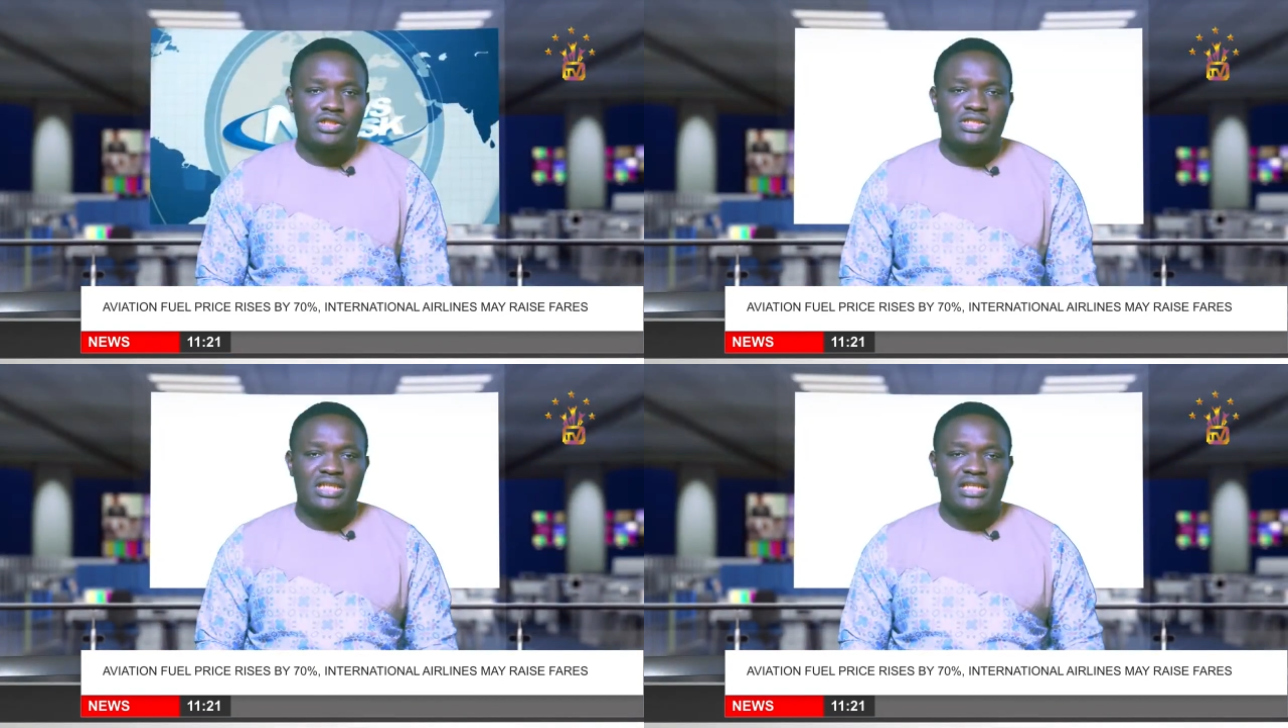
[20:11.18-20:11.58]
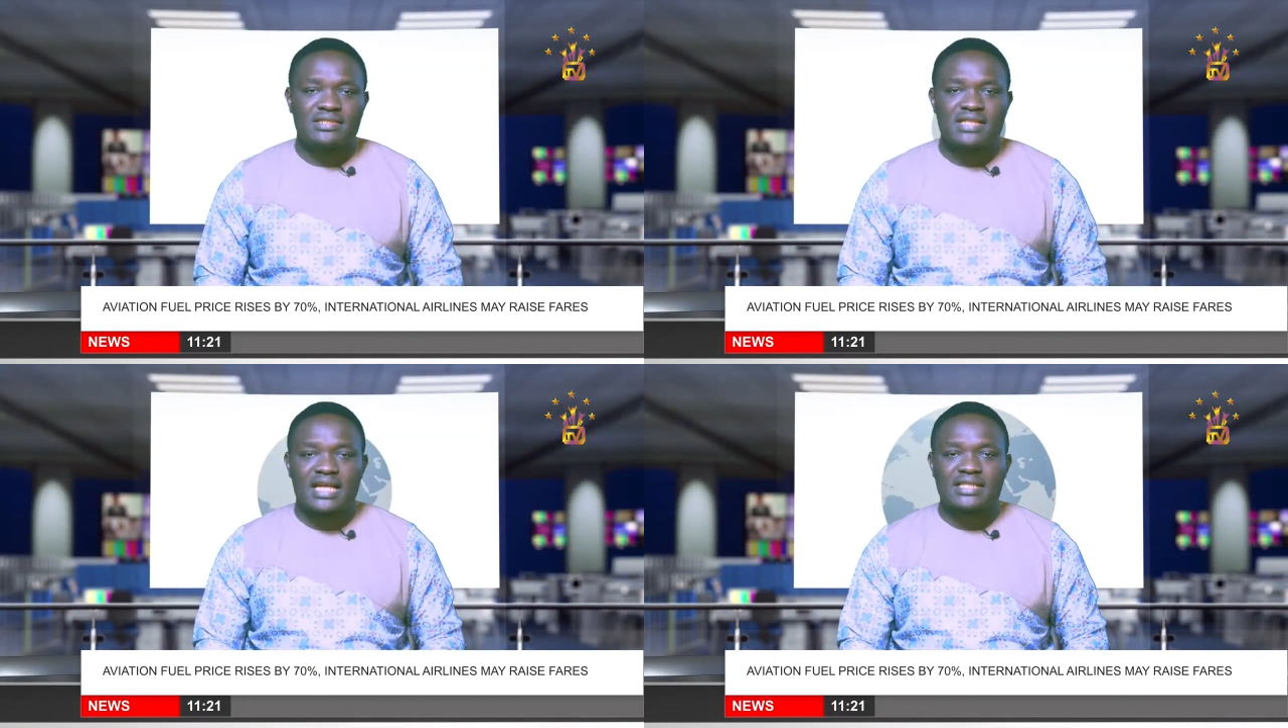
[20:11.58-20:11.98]

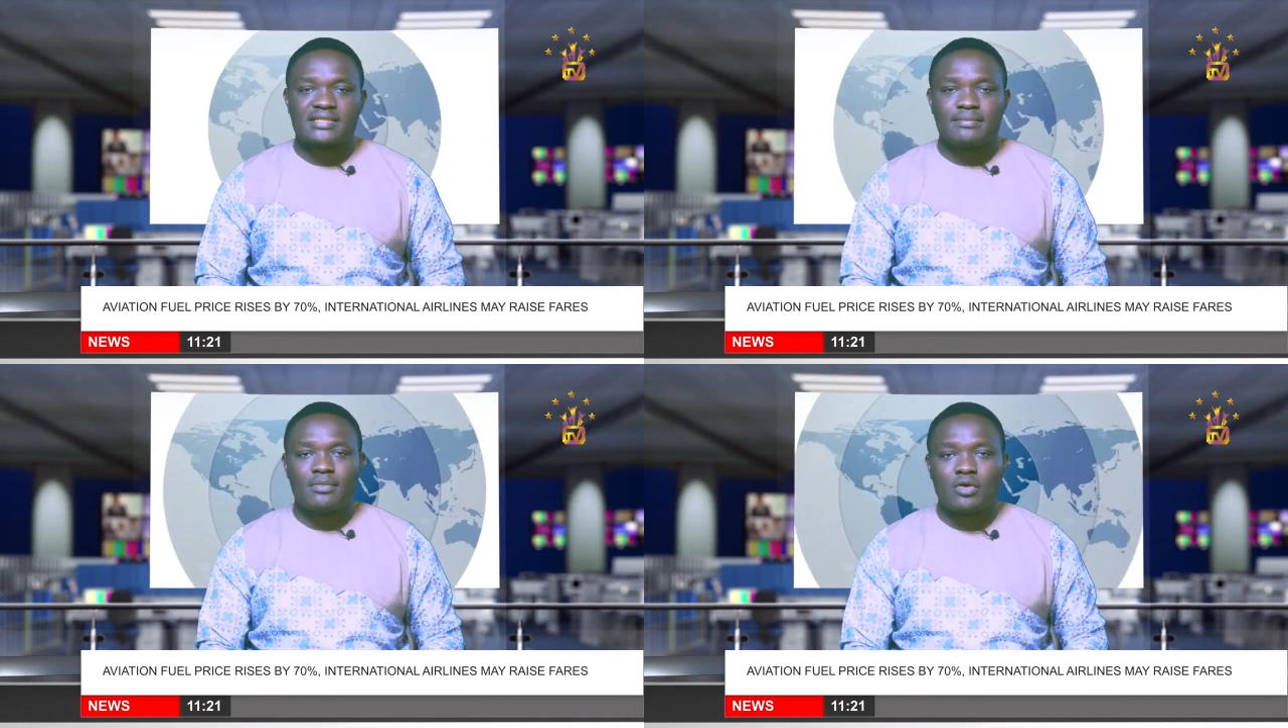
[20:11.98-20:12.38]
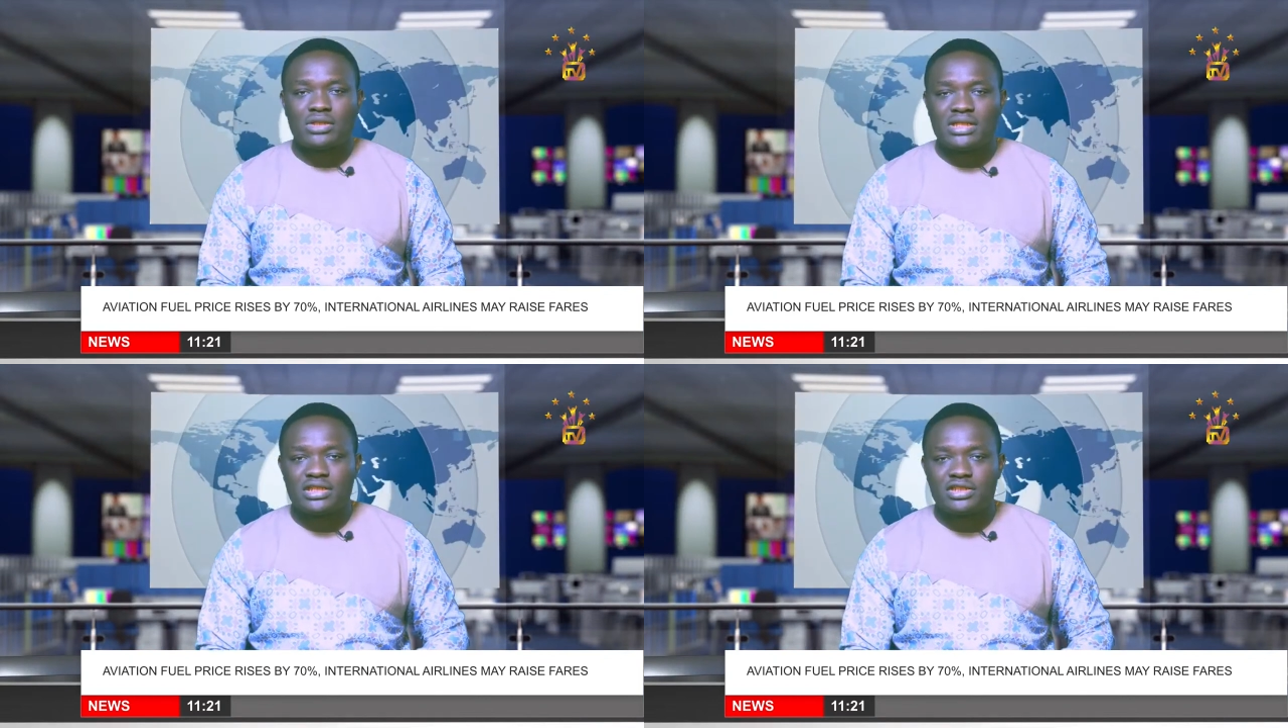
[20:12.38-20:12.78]
says that the
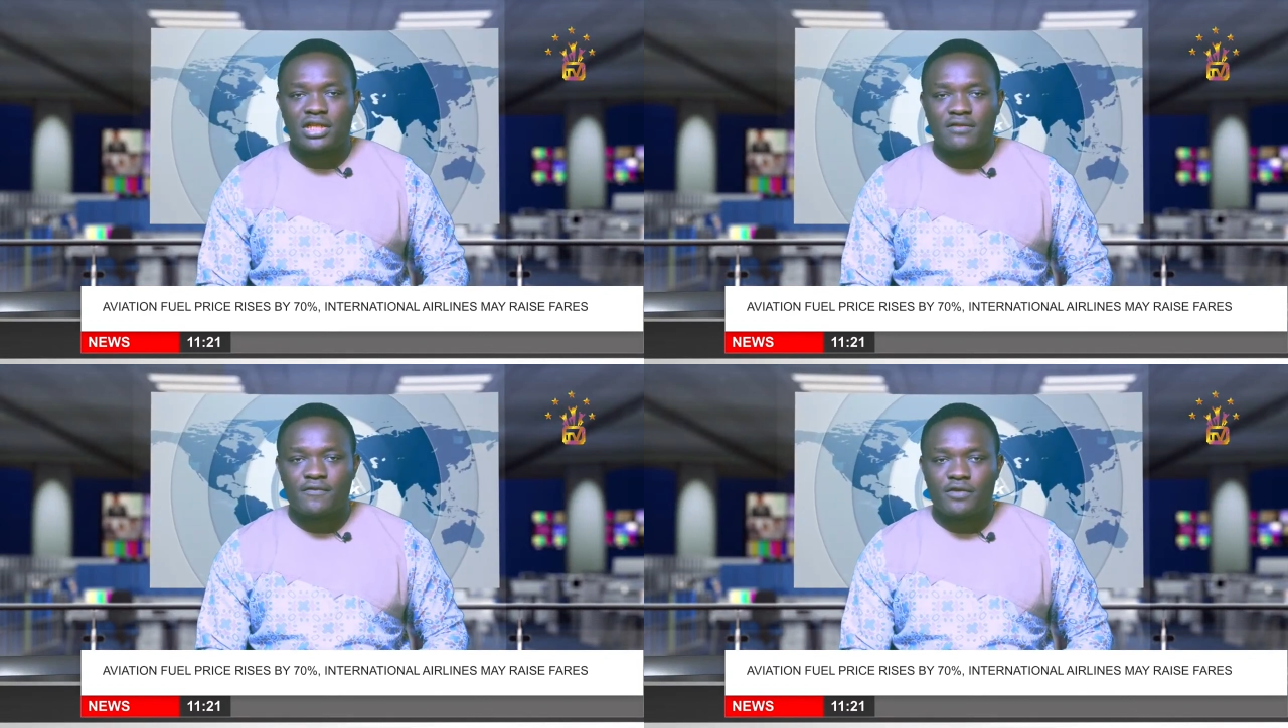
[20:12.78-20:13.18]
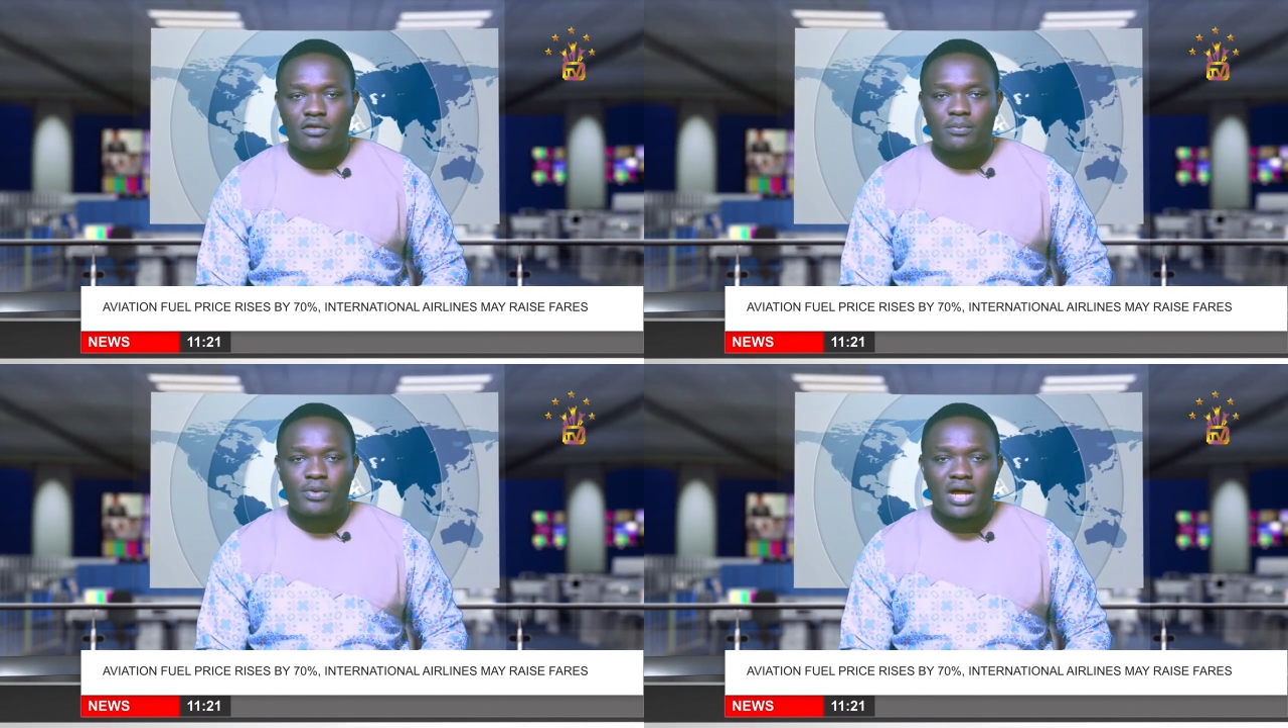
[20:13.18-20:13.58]
monthly jet
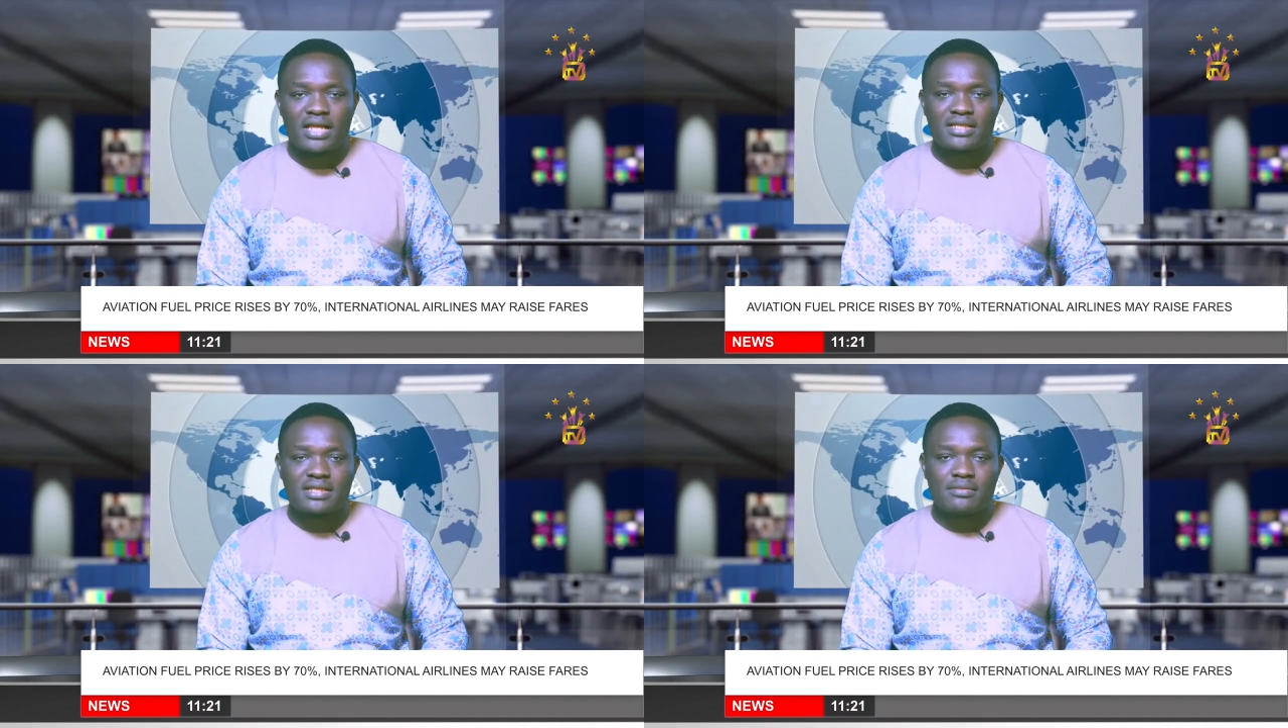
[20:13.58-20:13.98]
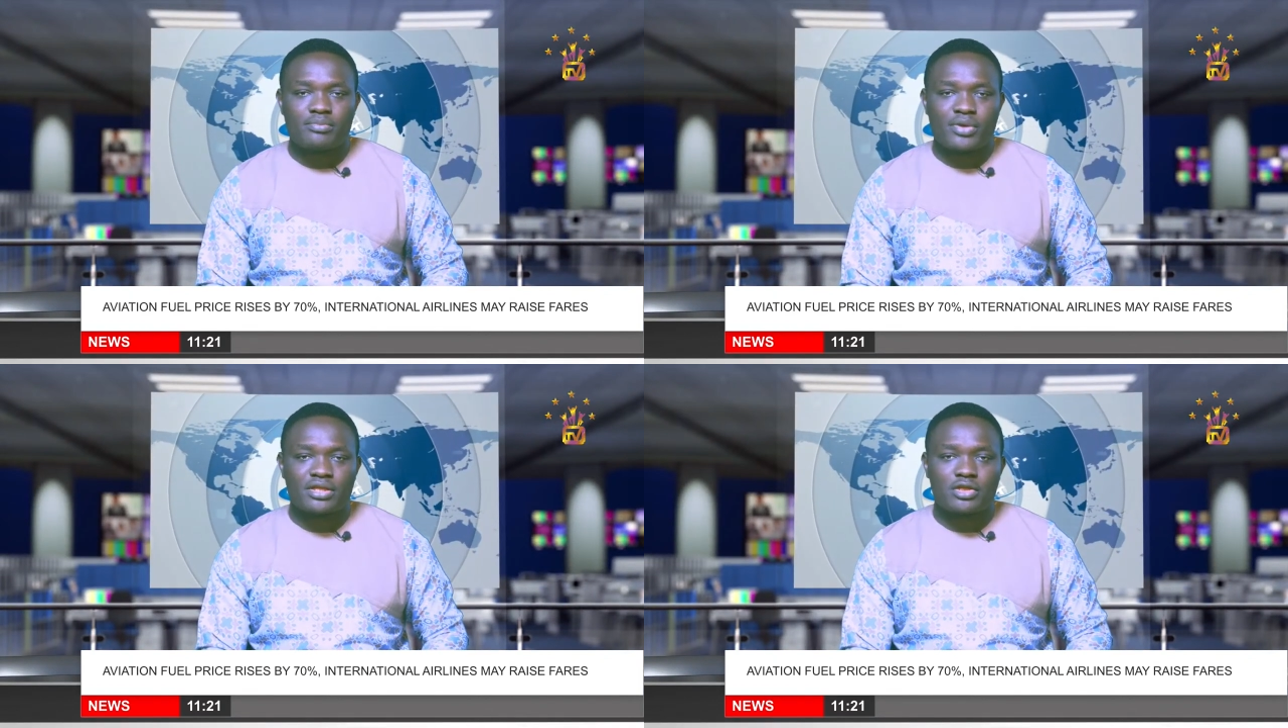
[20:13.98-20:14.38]
fuel price
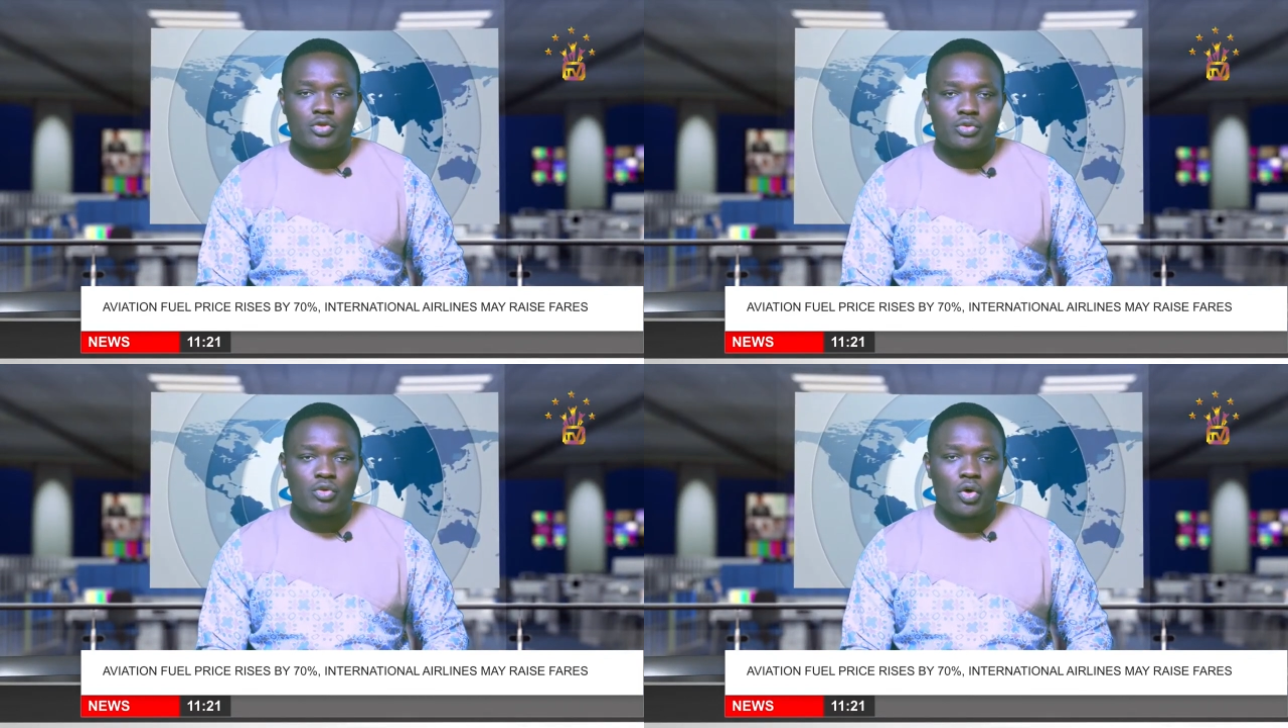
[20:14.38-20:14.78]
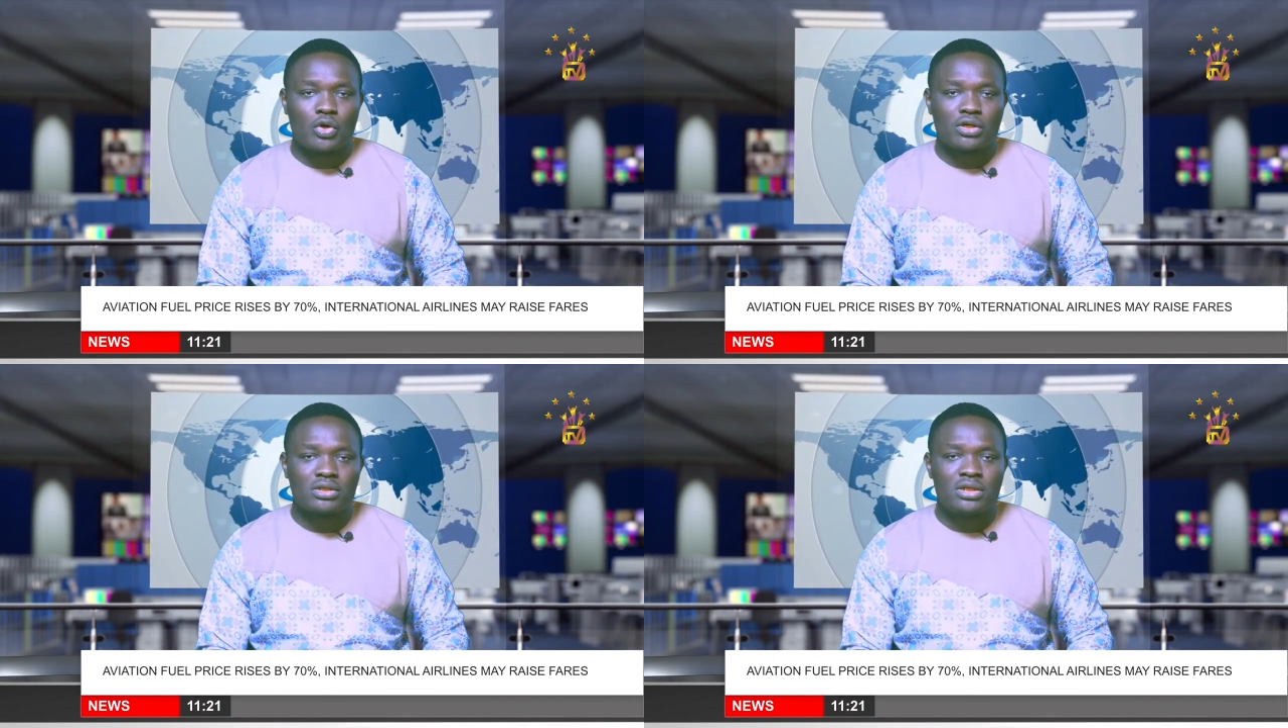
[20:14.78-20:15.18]
and Brent crude
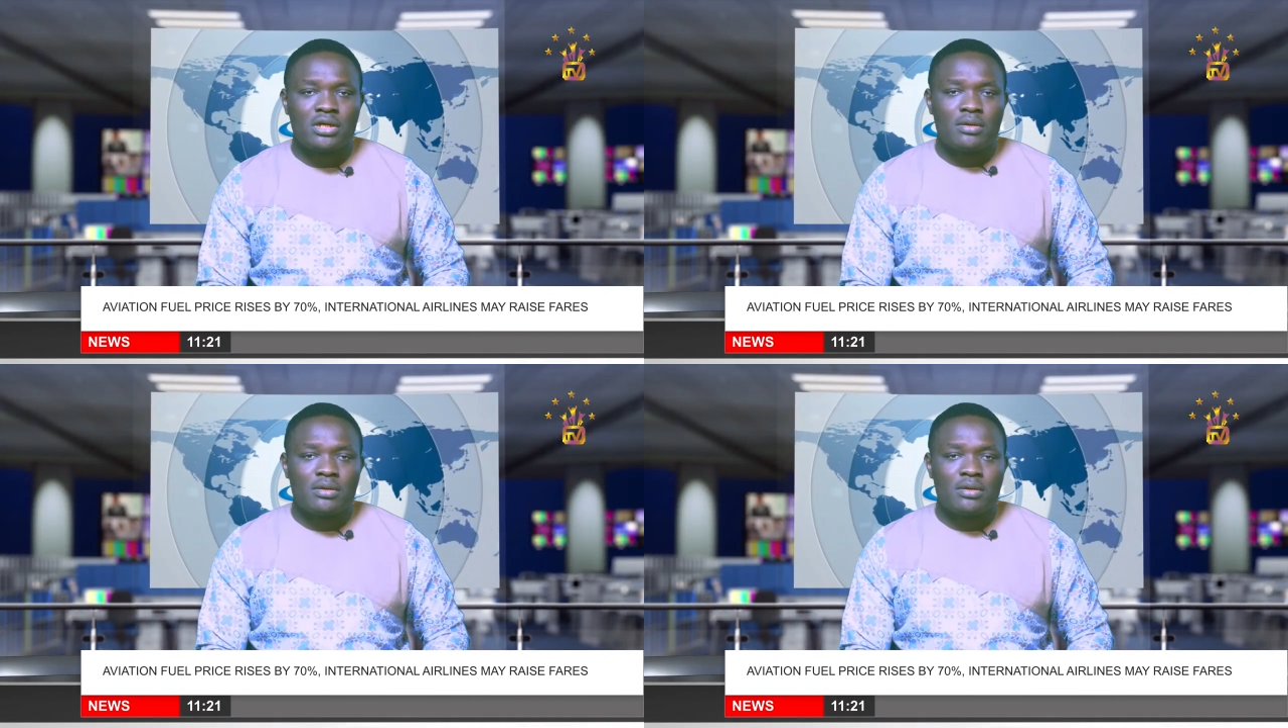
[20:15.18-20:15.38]
oil